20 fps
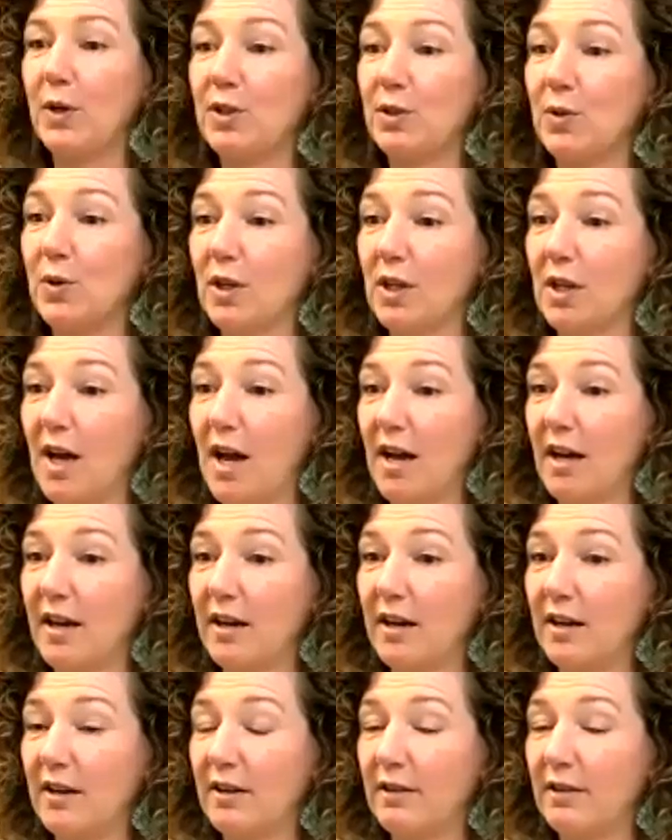do a lot
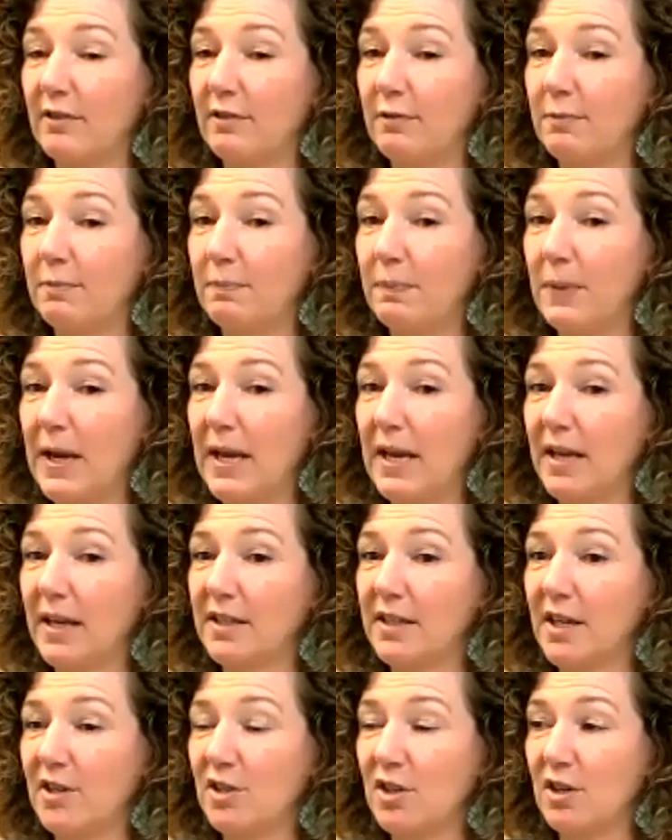of paying
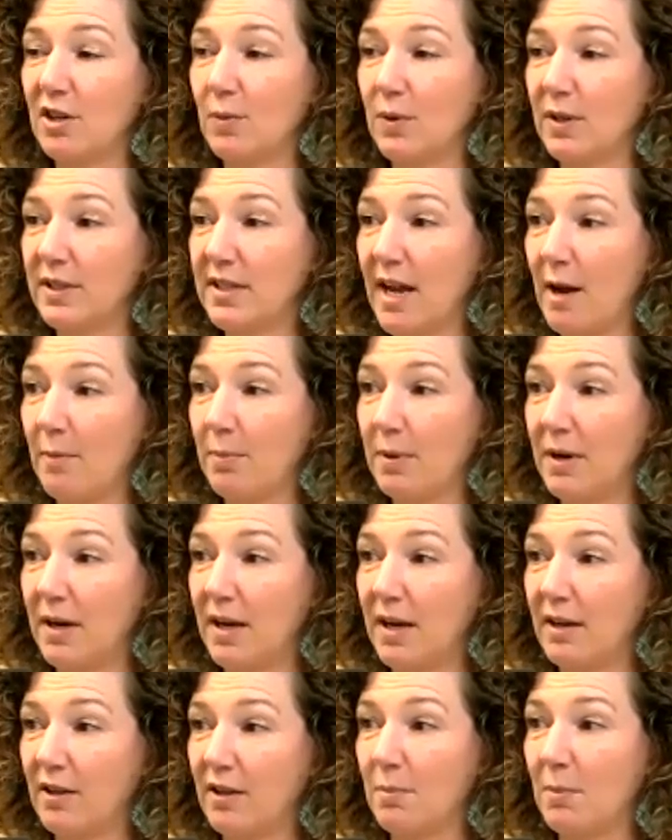attention to what's
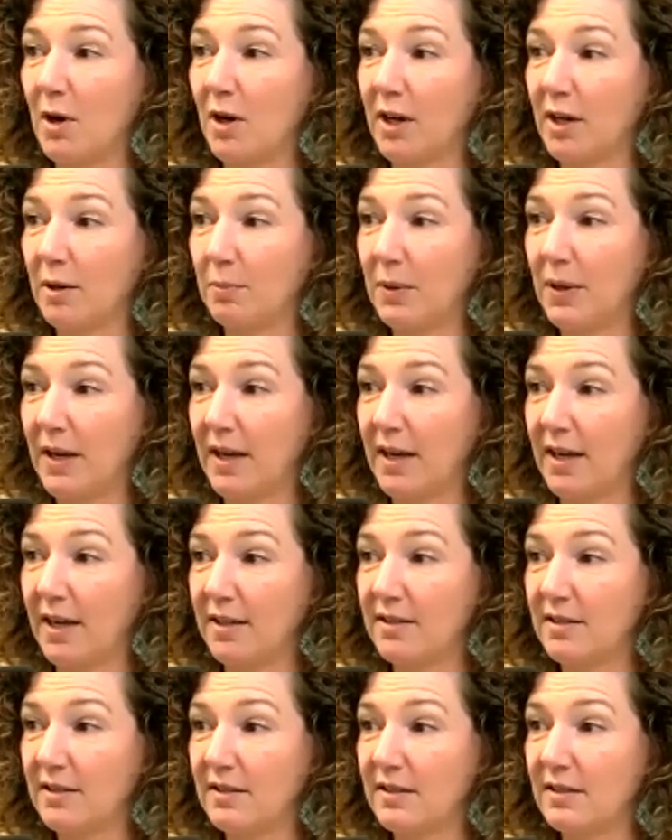happening in the
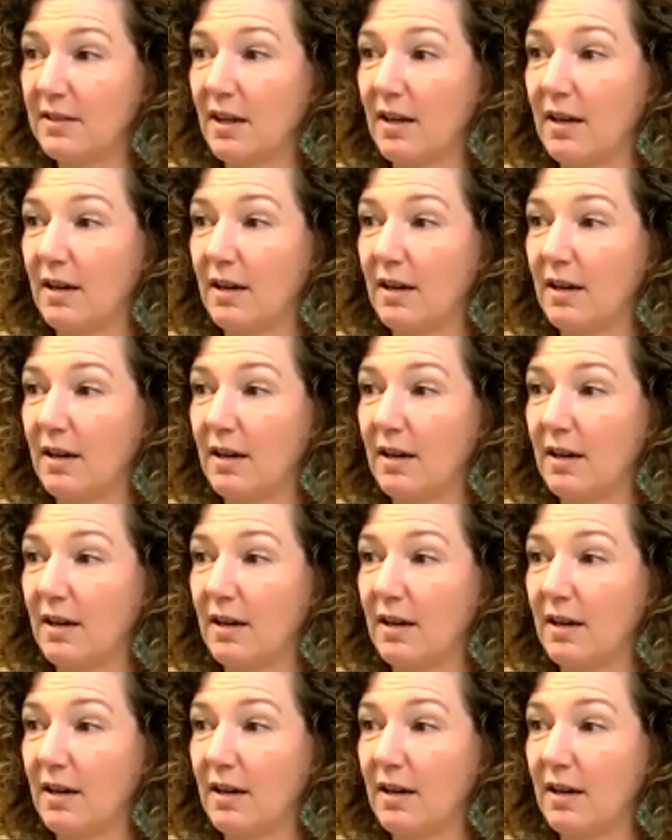marketplace,